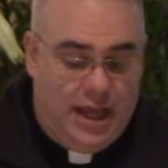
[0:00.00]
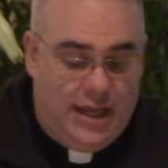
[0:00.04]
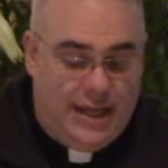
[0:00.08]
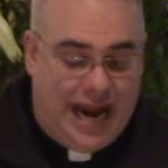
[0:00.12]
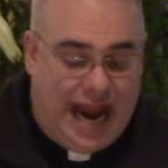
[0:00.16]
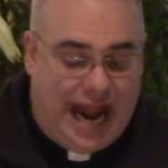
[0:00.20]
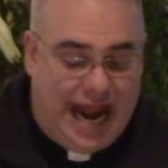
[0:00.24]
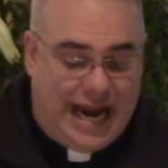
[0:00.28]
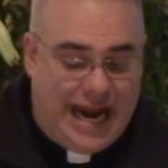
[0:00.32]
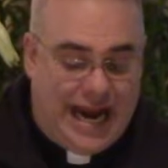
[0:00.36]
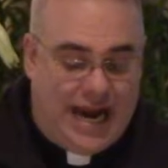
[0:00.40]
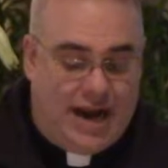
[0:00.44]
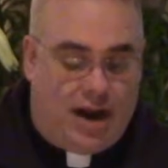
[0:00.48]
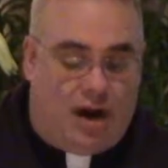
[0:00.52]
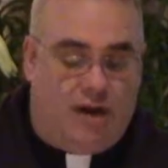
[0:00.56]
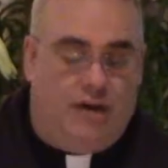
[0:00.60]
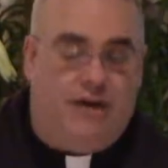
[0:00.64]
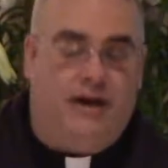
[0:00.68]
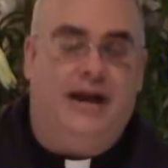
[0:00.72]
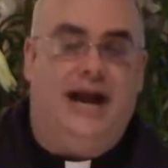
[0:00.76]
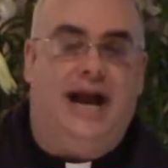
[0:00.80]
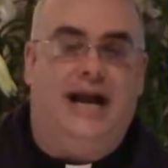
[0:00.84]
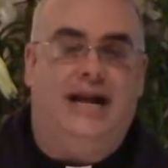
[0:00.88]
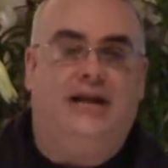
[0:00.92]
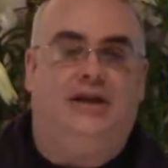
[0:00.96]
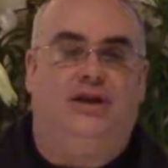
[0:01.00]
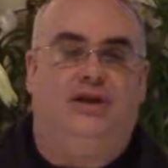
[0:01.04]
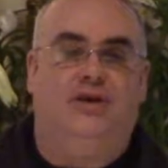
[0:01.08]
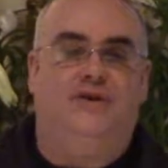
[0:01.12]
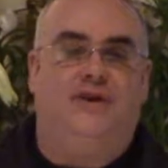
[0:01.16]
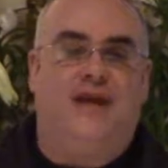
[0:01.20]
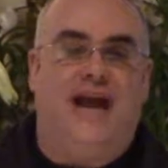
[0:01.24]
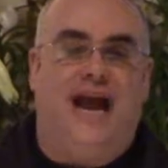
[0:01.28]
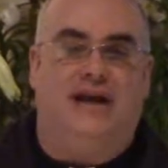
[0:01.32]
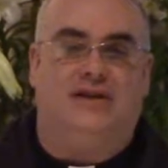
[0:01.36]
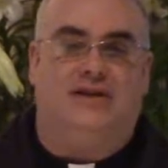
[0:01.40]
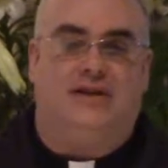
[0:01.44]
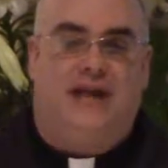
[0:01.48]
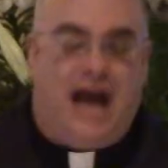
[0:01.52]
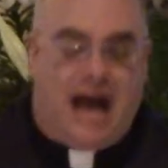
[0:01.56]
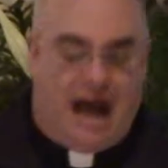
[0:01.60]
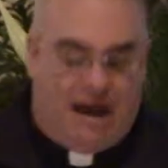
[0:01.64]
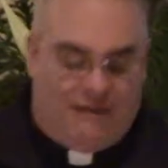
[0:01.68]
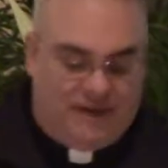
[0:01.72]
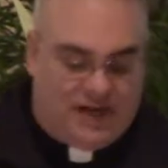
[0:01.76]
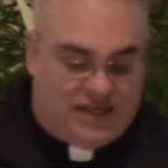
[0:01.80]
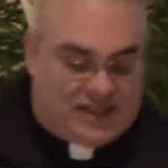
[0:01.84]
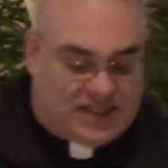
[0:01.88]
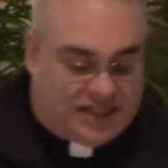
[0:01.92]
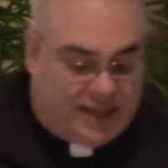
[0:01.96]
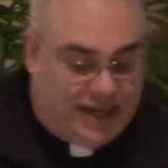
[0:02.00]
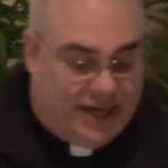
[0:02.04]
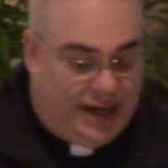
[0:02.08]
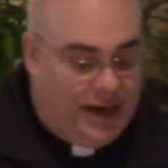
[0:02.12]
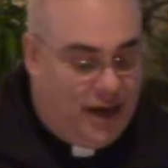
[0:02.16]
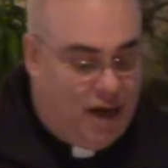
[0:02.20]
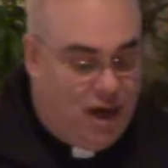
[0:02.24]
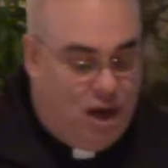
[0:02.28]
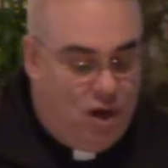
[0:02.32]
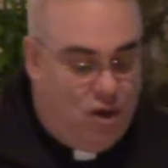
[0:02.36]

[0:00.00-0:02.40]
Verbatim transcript: that 892,000, obviously,